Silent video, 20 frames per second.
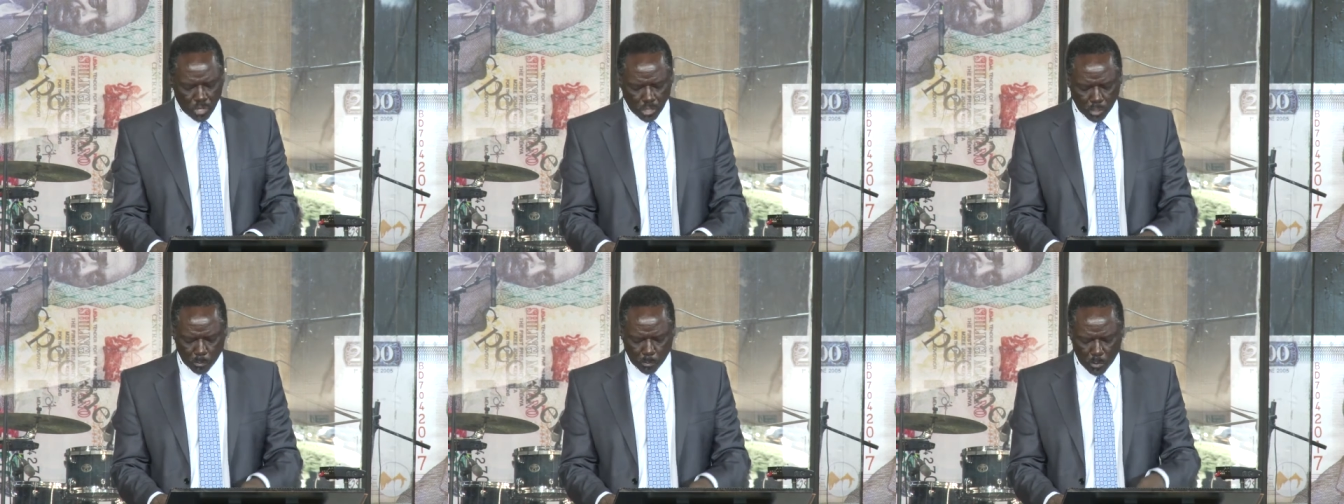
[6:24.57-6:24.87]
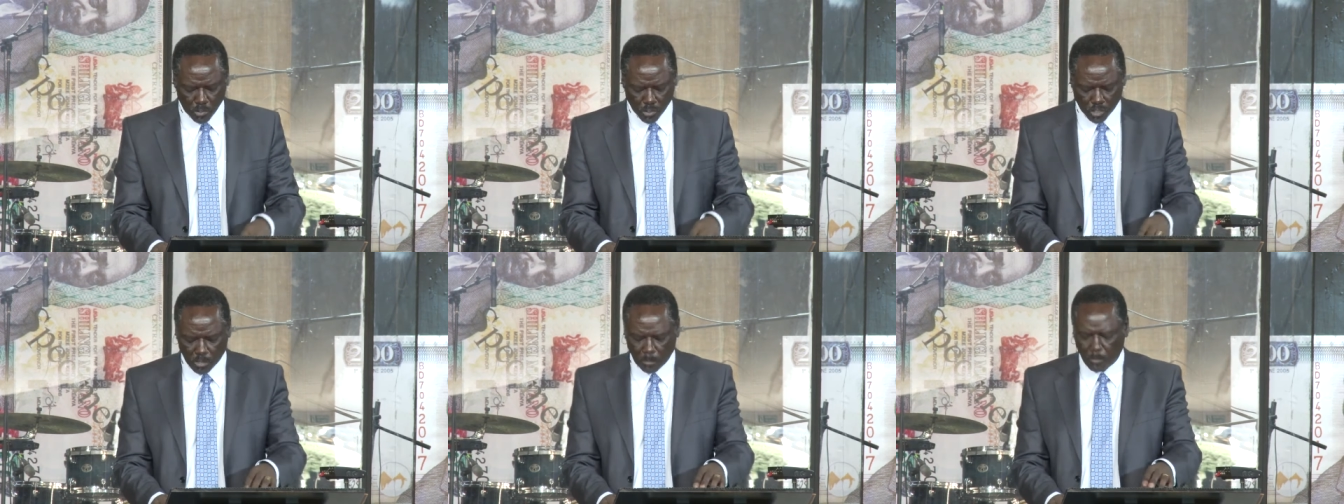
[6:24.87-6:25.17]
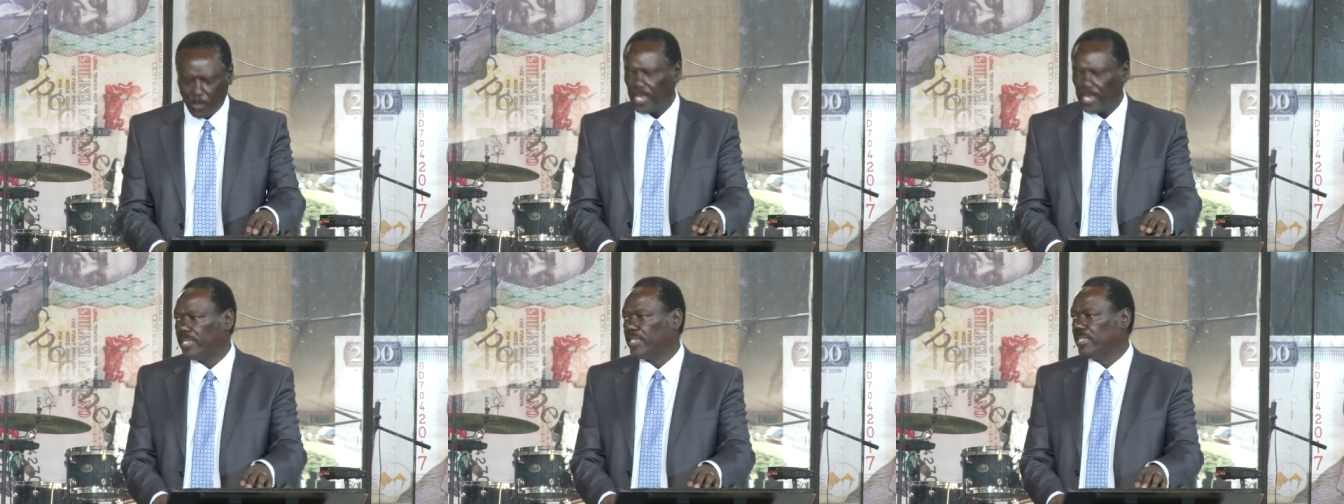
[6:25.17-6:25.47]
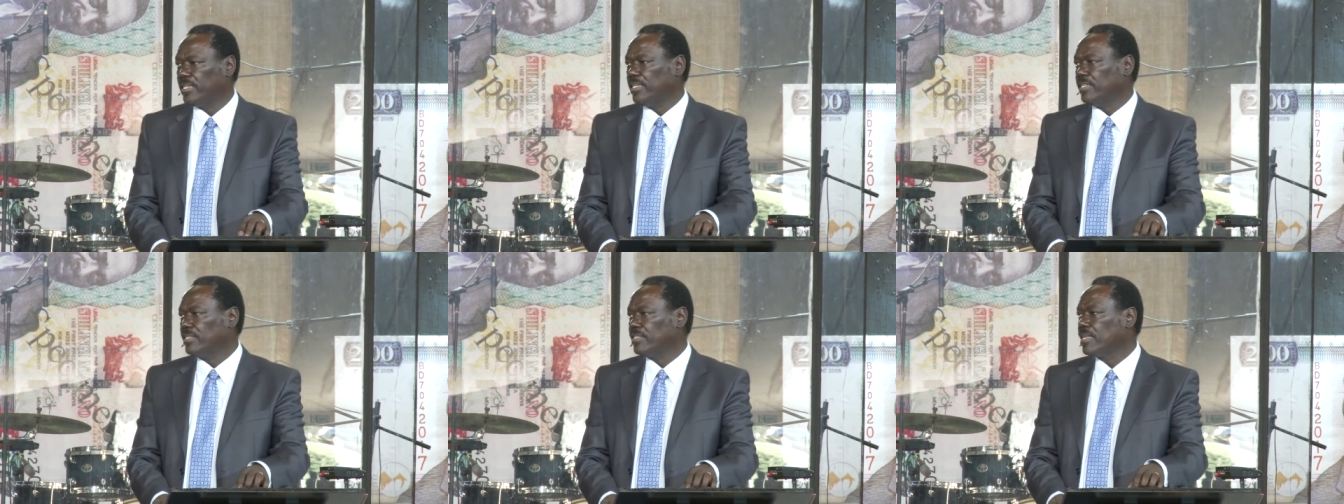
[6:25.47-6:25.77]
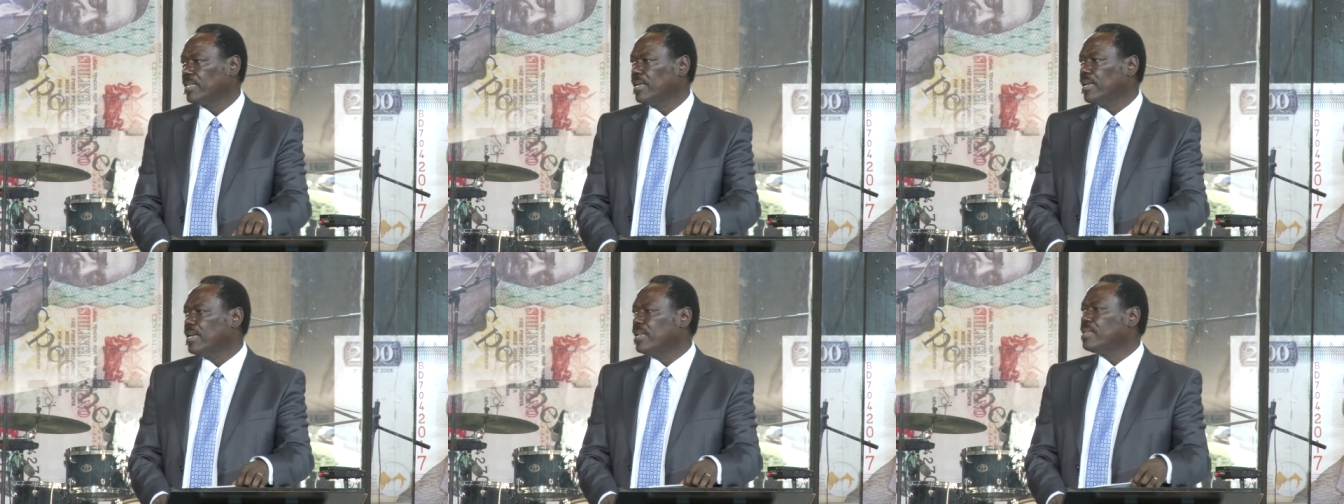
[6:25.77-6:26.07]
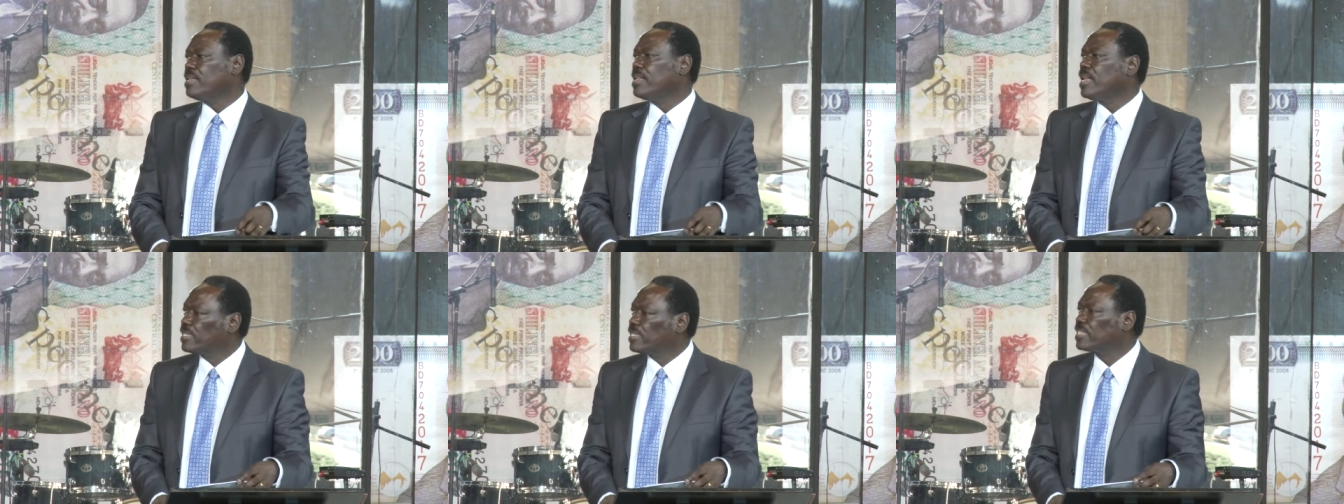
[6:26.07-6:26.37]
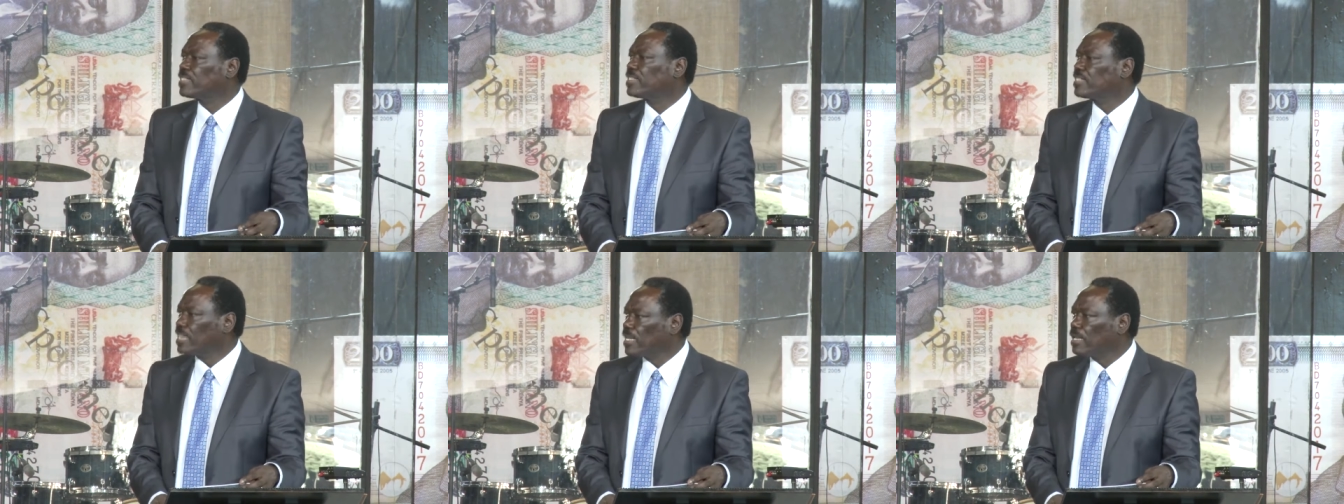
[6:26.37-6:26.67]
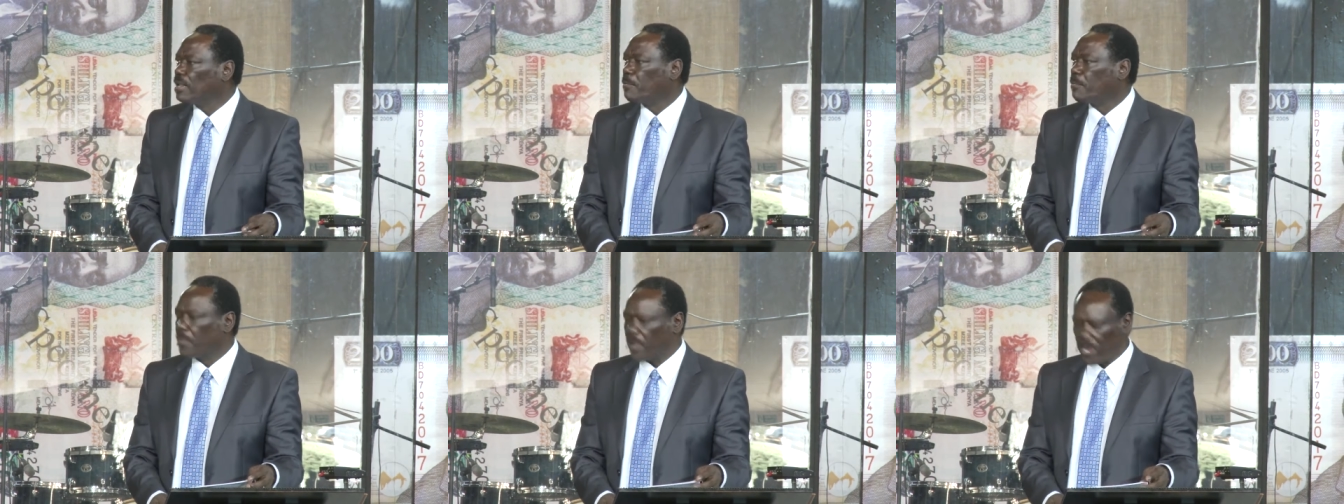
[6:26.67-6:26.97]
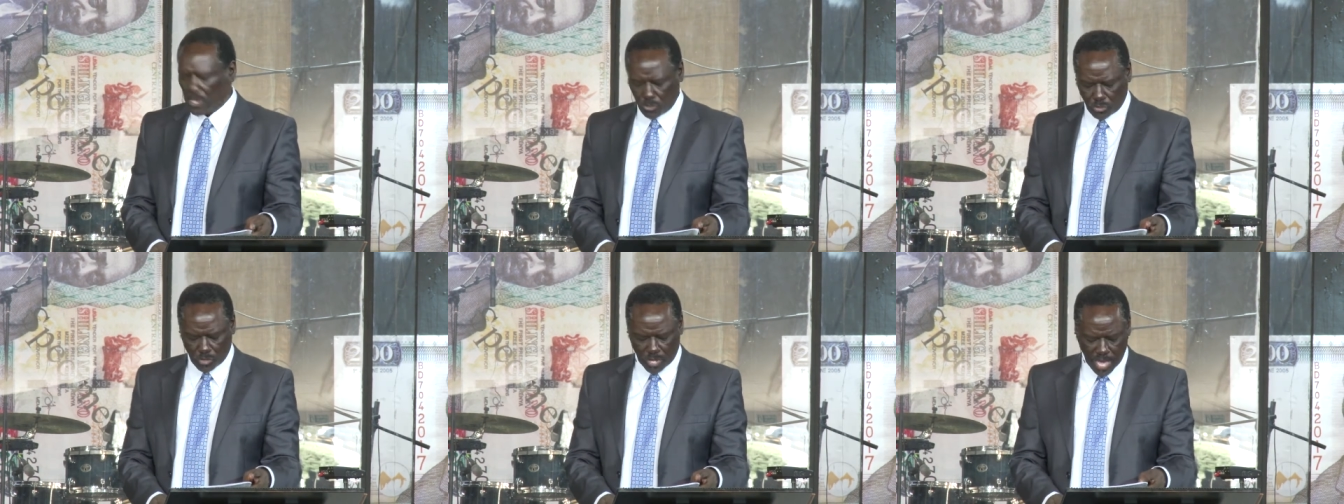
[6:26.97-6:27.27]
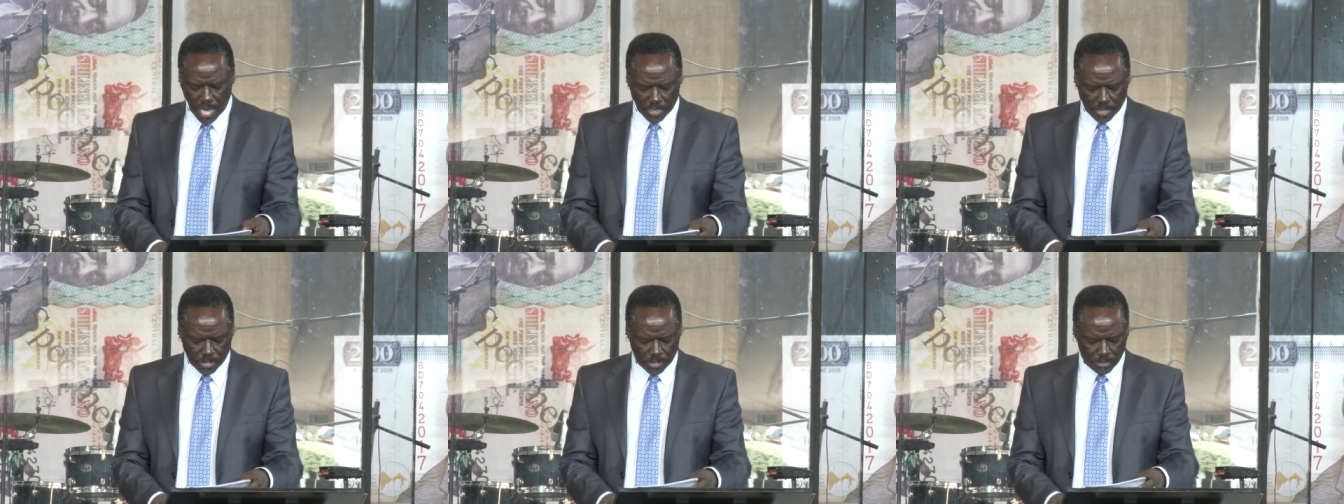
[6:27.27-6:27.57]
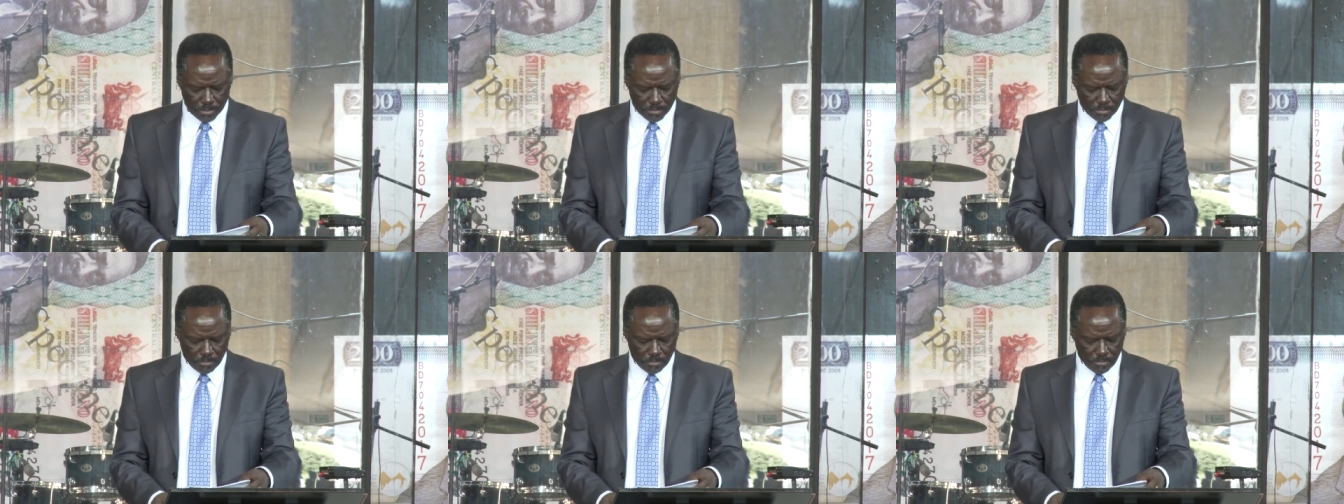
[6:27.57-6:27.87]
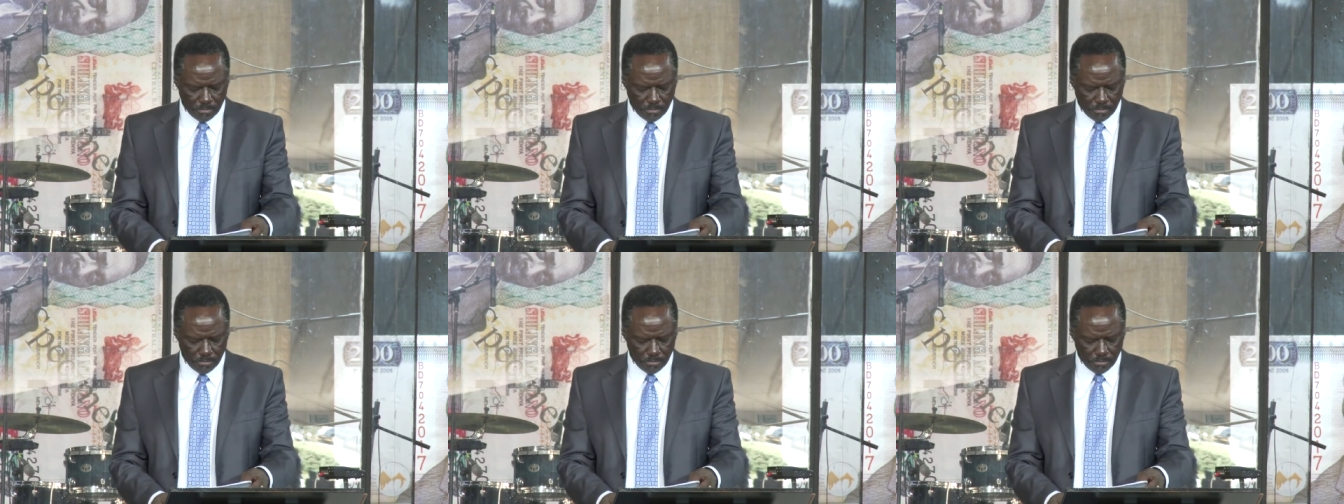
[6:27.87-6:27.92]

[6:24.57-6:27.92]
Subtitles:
responsibilities. Let us celebrate together."